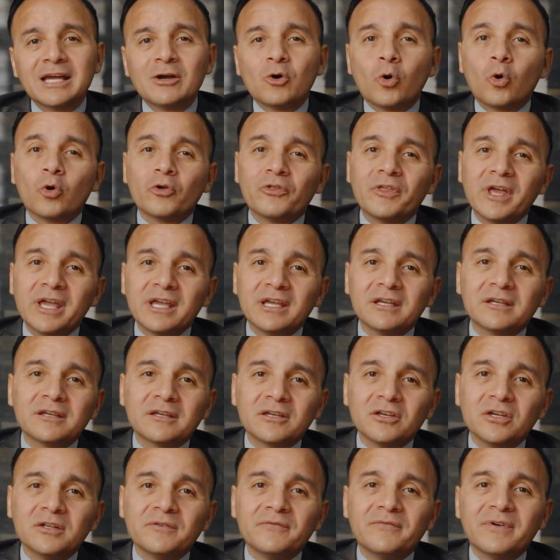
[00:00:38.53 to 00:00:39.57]
or they
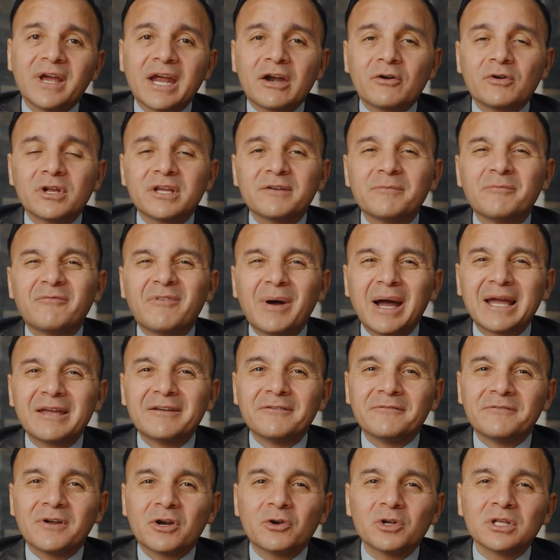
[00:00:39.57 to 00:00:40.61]
could vary by
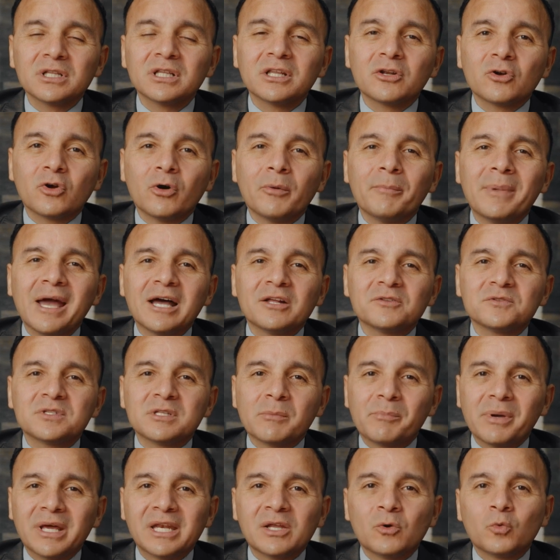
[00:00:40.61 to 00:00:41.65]
very little amounts
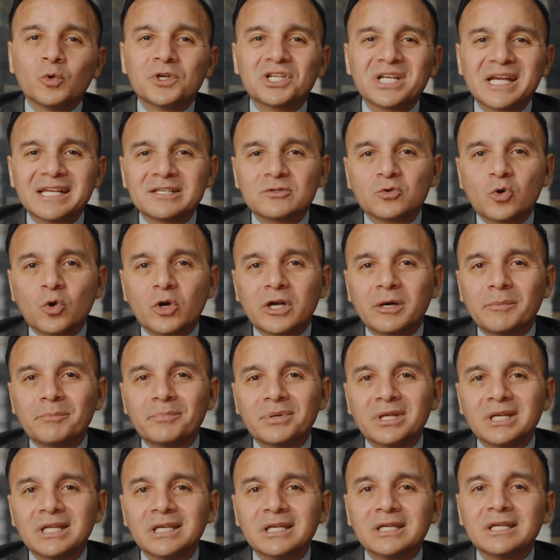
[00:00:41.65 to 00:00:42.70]
depending which escrow
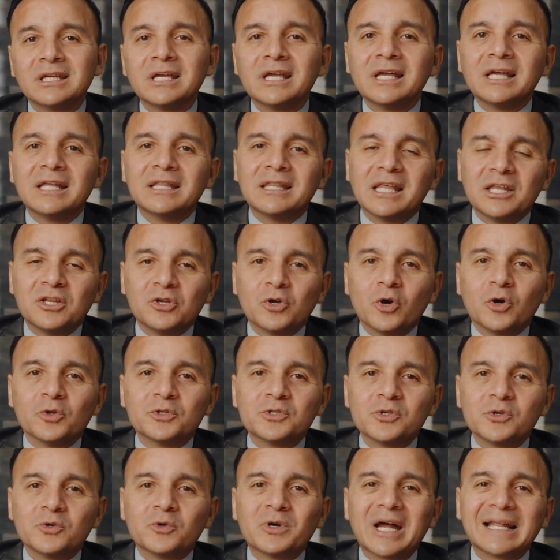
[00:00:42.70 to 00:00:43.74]
company that you go to,